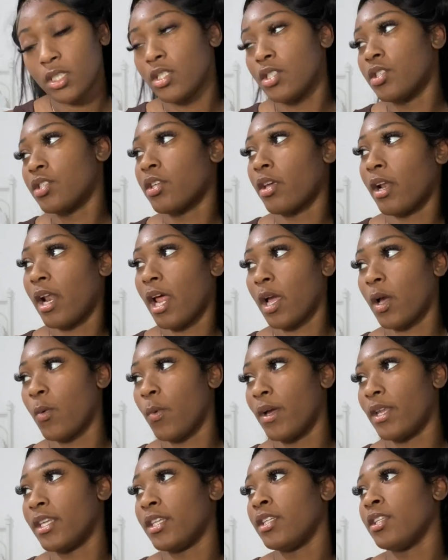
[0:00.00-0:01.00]
So like
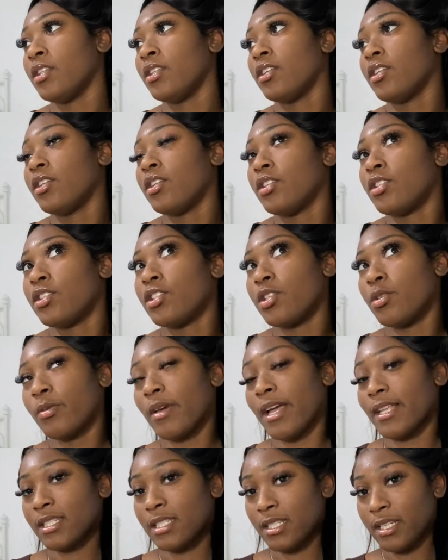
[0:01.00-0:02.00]
when you
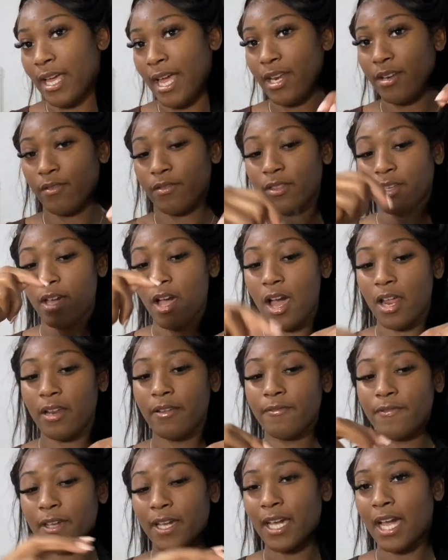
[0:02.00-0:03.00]
get to the end of the curling
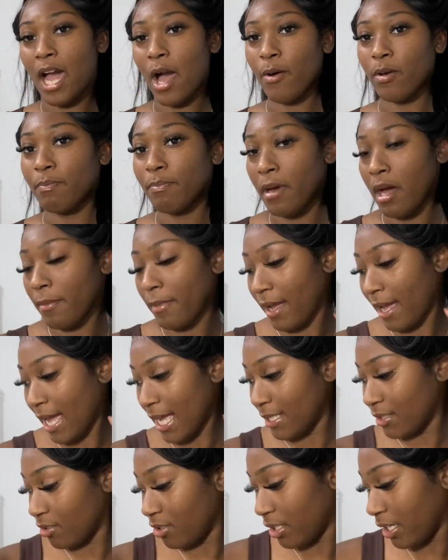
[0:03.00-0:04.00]
thing, I would burn my
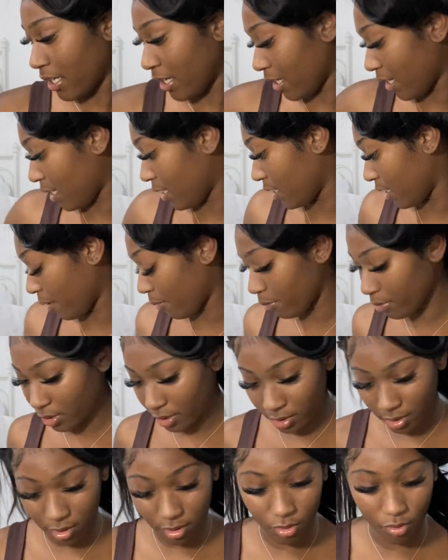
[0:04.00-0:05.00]
hands on it, and that was
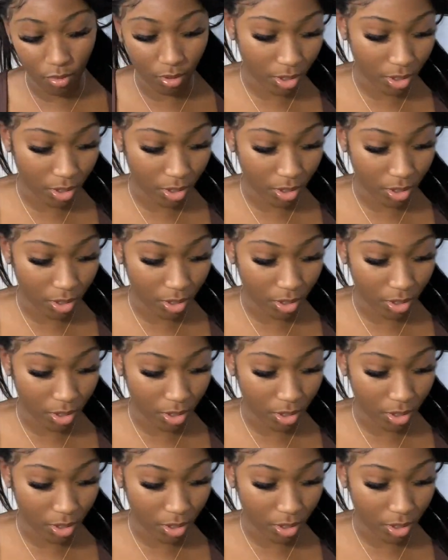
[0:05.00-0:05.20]
just not